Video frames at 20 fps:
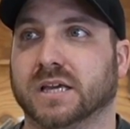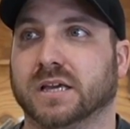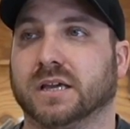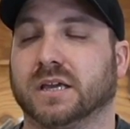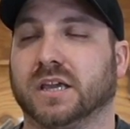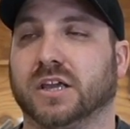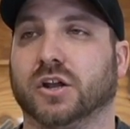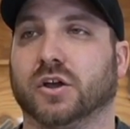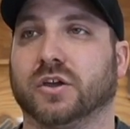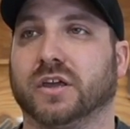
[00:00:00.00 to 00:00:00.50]

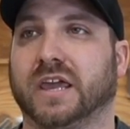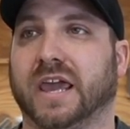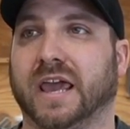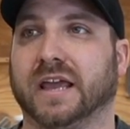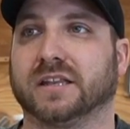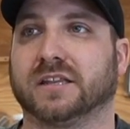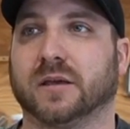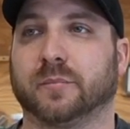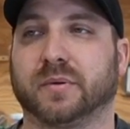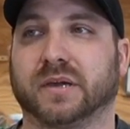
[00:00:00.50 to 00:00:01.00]
You
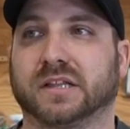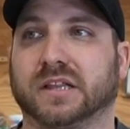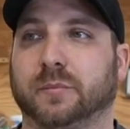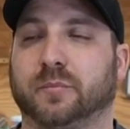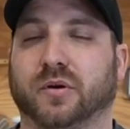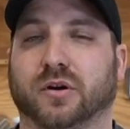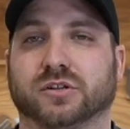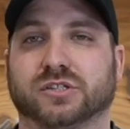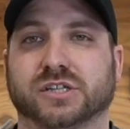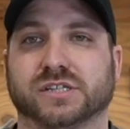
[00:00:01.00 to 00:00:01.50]
can't typically
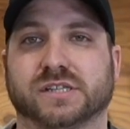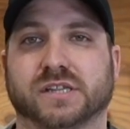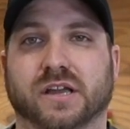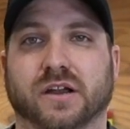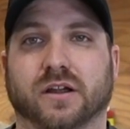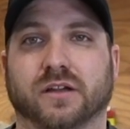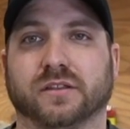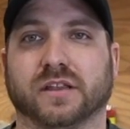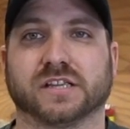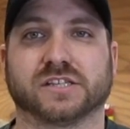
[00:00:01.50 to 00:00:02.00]
purchase
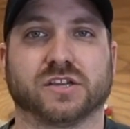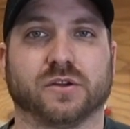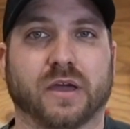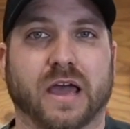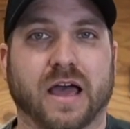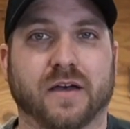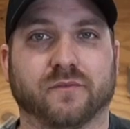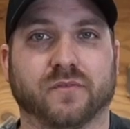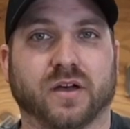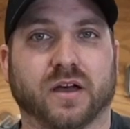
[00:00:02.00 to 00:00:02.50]
there unless you
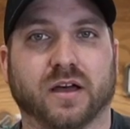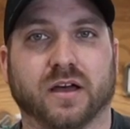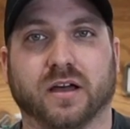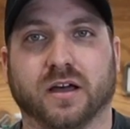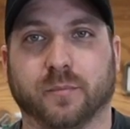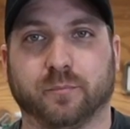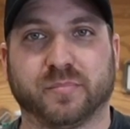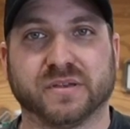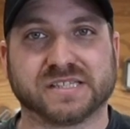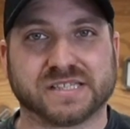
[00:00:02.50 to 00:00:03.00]
have
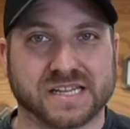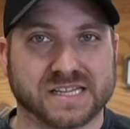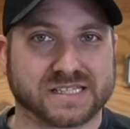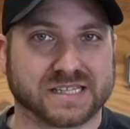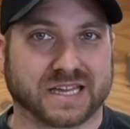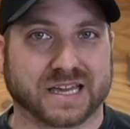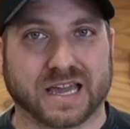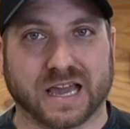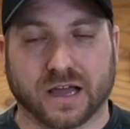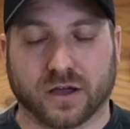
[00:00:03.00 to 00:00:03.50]
a business
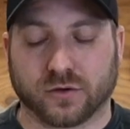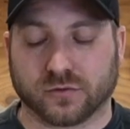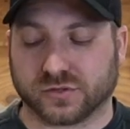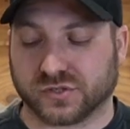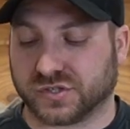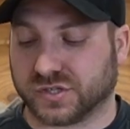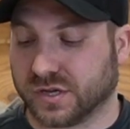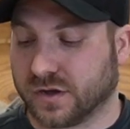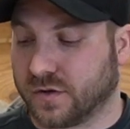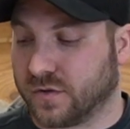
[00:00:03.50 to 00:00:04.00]
account,
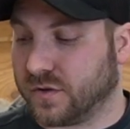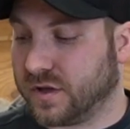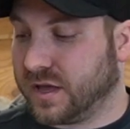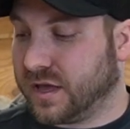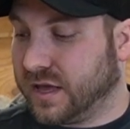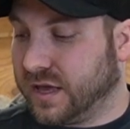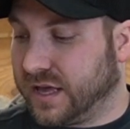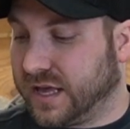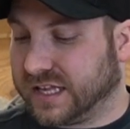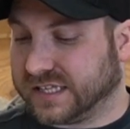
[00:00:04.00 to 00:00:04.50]
so
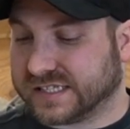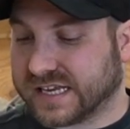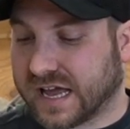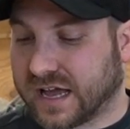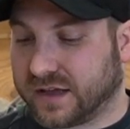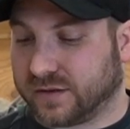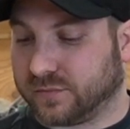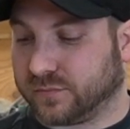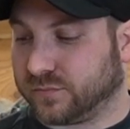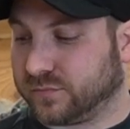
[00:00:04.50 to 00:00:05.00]
it's
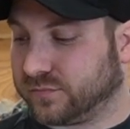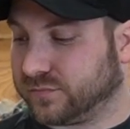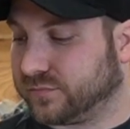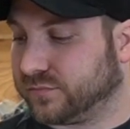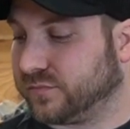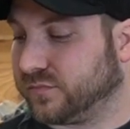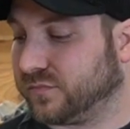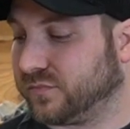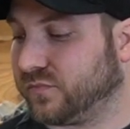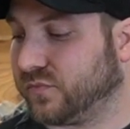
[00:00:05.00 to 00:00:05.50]
not
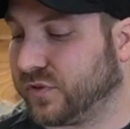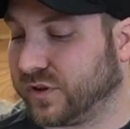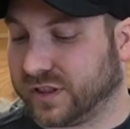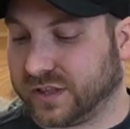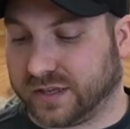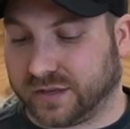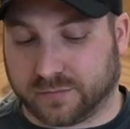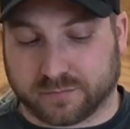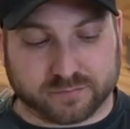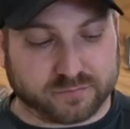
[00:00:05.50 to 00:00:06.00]

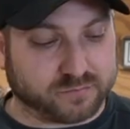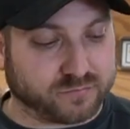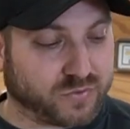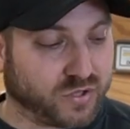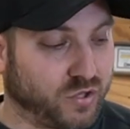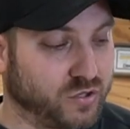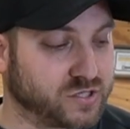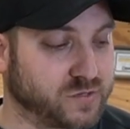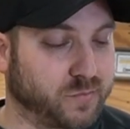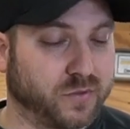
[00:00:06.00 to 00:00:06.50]
really
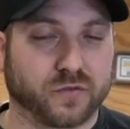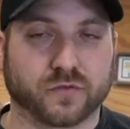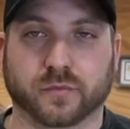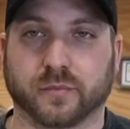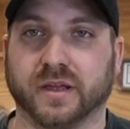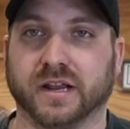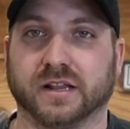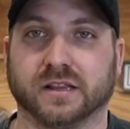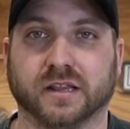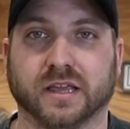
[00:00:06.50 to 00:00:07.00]
usable for
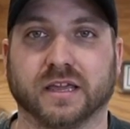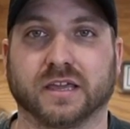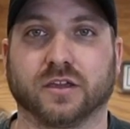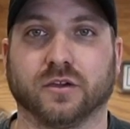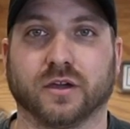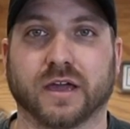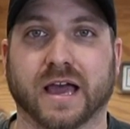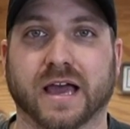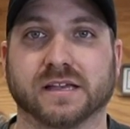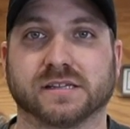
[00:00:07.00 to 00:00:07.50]
me to link you
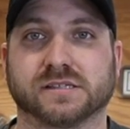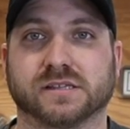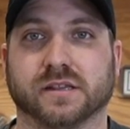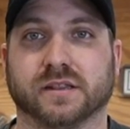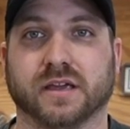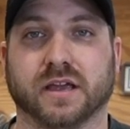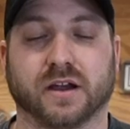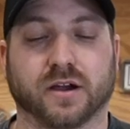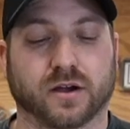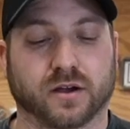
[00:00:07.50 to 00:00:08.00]
guys to
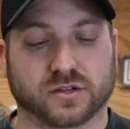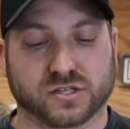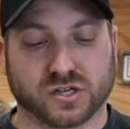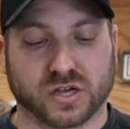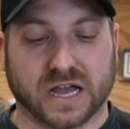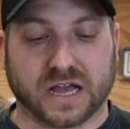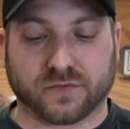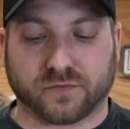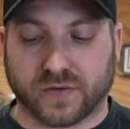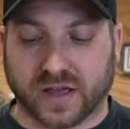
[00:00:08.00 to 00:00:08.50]
there. So
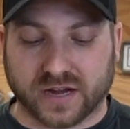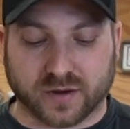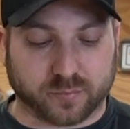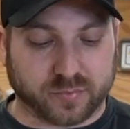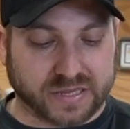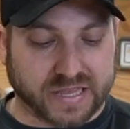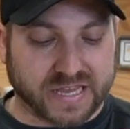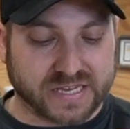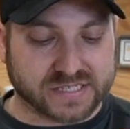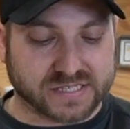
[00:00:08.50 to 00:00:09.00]
I'll find a
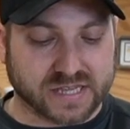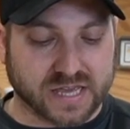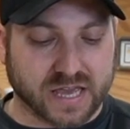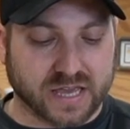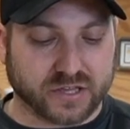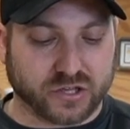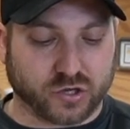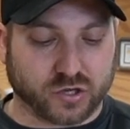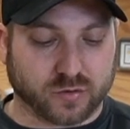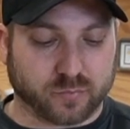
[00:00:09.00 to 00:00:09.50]
place
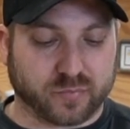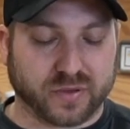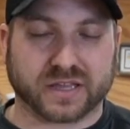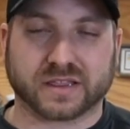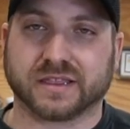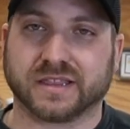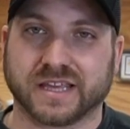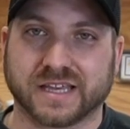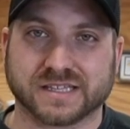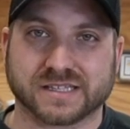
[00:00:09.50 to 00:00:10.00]
that you could
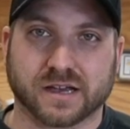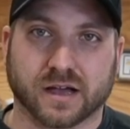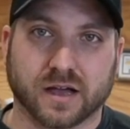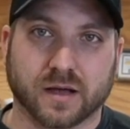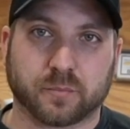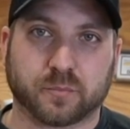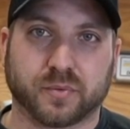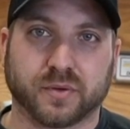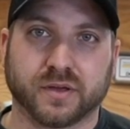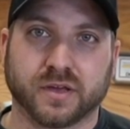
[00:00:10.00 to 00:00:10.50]
pick these
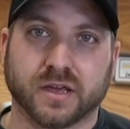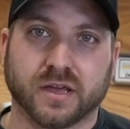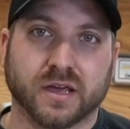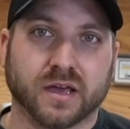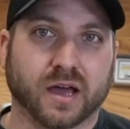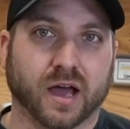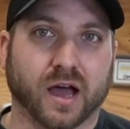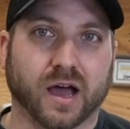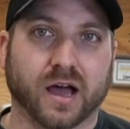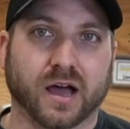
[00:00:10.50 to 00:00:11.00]
up,
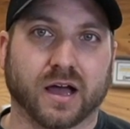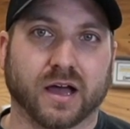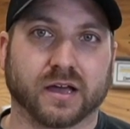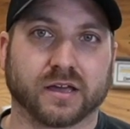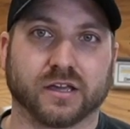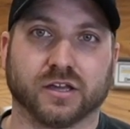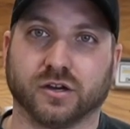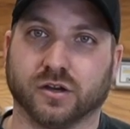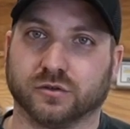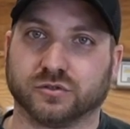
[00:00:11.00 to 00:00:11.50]

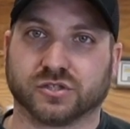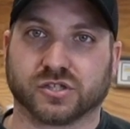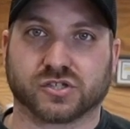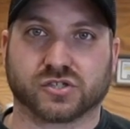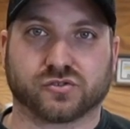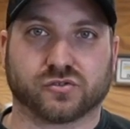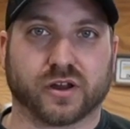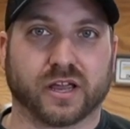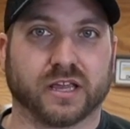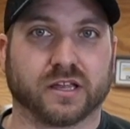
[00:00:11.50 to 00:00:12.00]
just
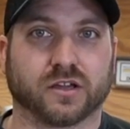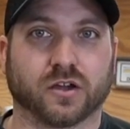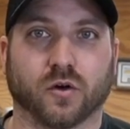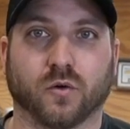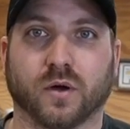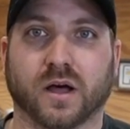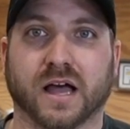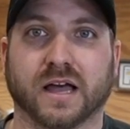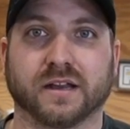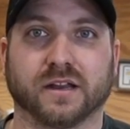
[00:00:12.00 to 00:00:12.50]
straight go
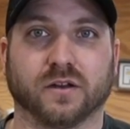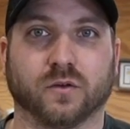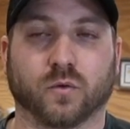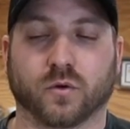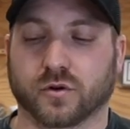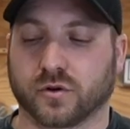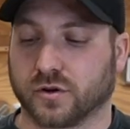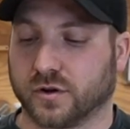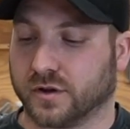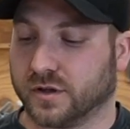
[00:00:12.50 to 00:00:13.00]
on and
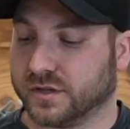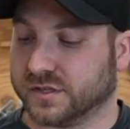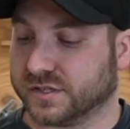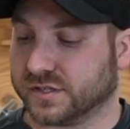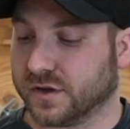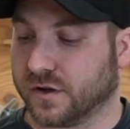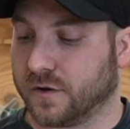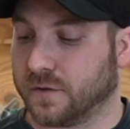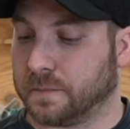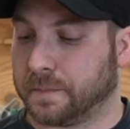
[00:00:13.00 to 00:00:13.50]
order.
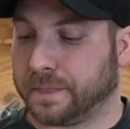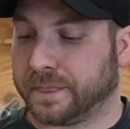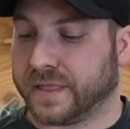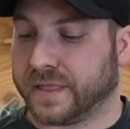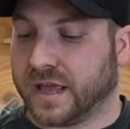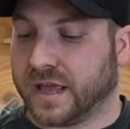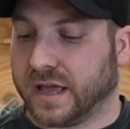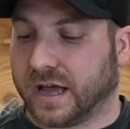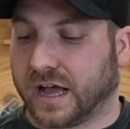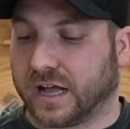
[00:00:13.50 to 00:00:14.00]
So
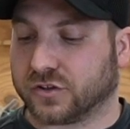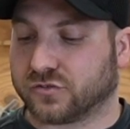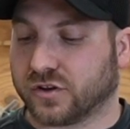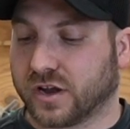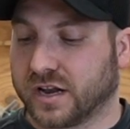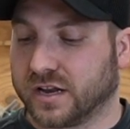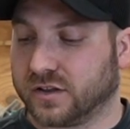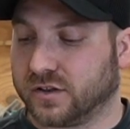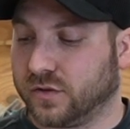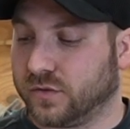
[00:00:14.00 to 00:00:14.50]
I'll
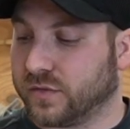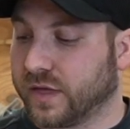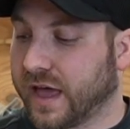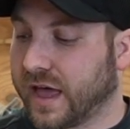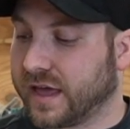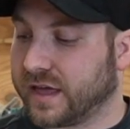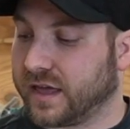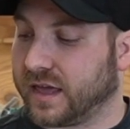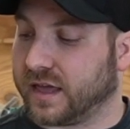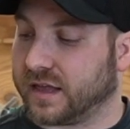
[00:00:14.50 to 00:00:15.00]
try to do
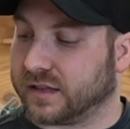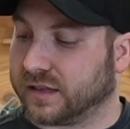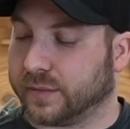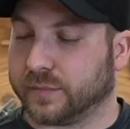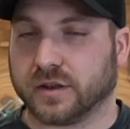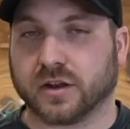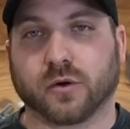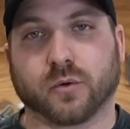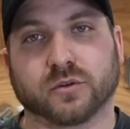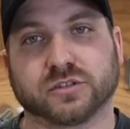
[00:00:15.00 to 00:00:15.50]
that, and let
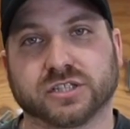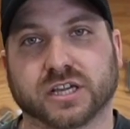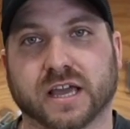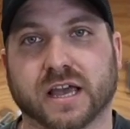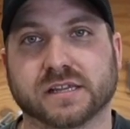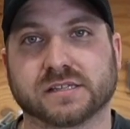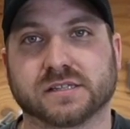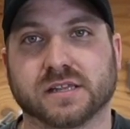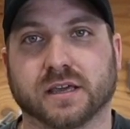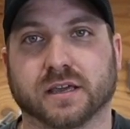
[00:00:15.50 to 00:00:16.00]
me know what you
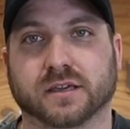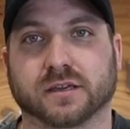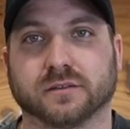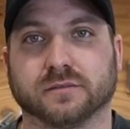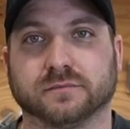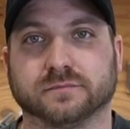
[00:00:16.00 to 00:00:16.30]
guys think.